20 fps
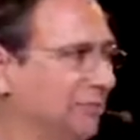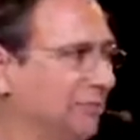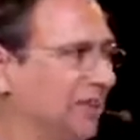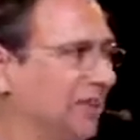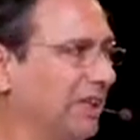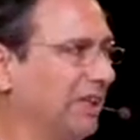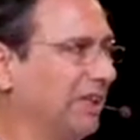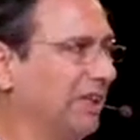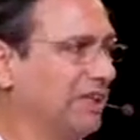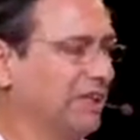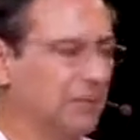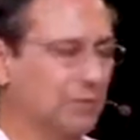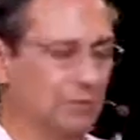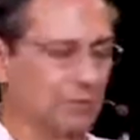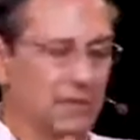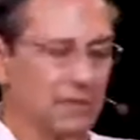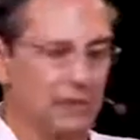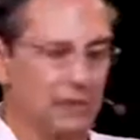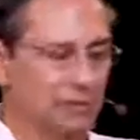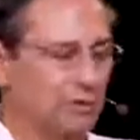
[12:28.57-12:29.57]
and getting
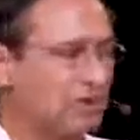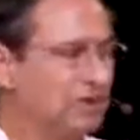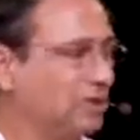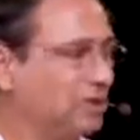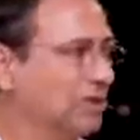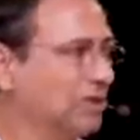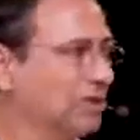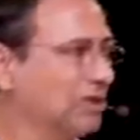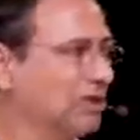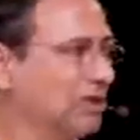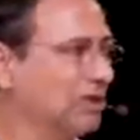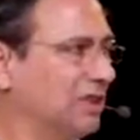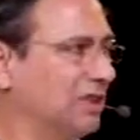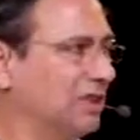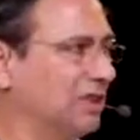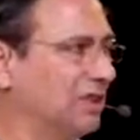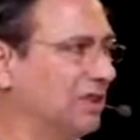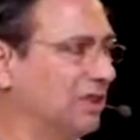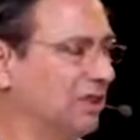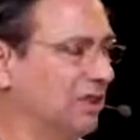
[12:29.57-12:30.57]
better results,
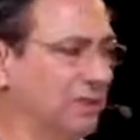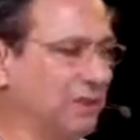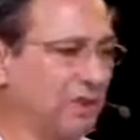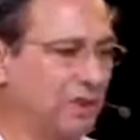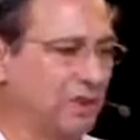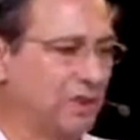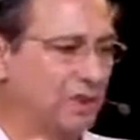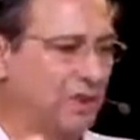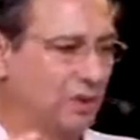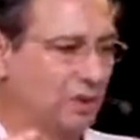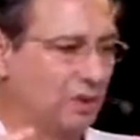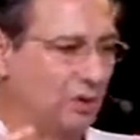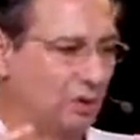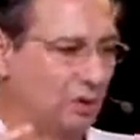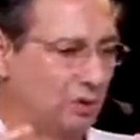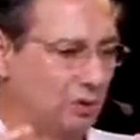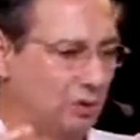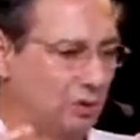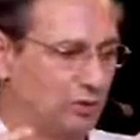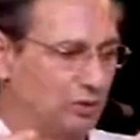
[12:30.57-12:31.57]

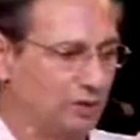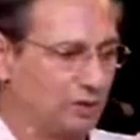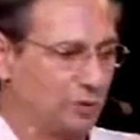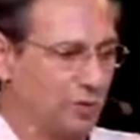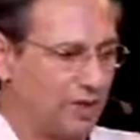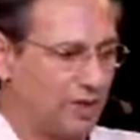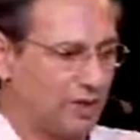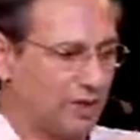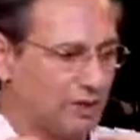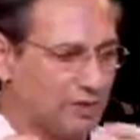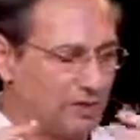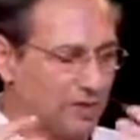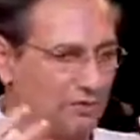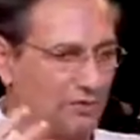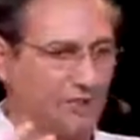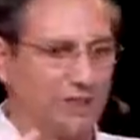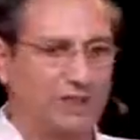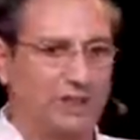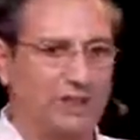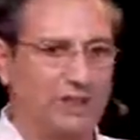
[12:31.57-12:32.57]
or trying
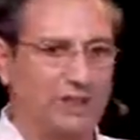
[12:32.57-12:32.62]
several